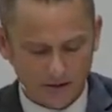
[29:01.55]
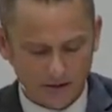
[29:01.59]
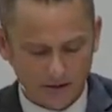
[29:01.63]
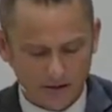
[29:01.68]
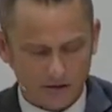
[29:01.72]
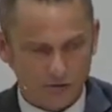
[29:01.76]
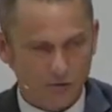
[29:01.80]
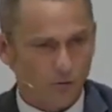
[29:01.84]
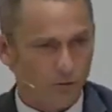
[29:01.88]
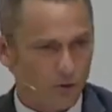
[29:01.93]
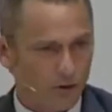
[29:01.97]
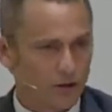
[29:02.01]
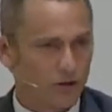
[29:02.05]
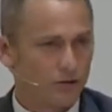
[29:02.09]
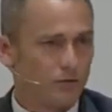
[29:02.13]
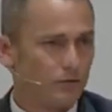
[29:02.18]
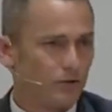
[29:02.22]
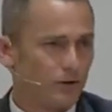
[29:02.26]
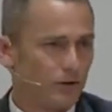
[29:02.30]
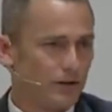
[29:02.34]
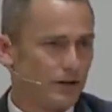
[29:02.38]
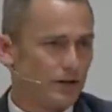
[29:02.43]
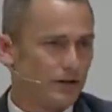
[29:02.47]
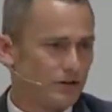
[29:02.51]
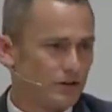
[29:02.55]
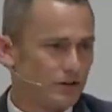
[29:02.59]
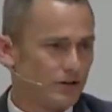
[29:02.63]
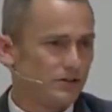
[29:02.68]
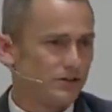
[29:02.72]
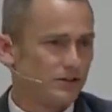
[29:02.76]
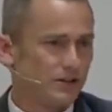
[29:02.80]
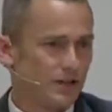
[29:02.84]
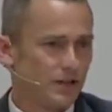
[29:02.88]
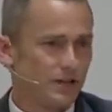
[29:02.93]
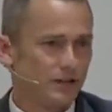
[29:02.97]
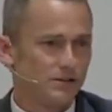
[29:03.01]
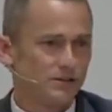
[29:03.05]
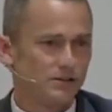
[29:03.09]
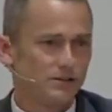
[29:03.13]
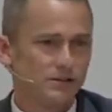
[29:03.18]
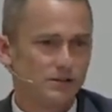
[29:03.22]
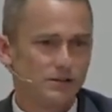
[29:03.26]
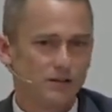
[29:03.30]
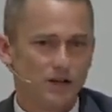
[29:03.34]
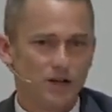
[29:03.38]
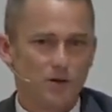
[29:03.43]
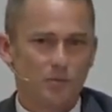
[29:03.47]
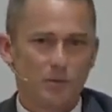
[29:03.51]
It's wonderful that just
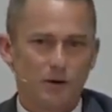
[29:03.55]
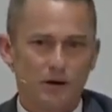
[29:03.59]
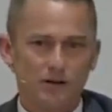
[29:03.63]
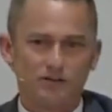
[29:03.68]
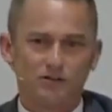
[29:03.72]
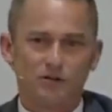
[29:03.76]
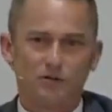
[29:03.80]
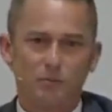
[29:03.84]
as the Apostle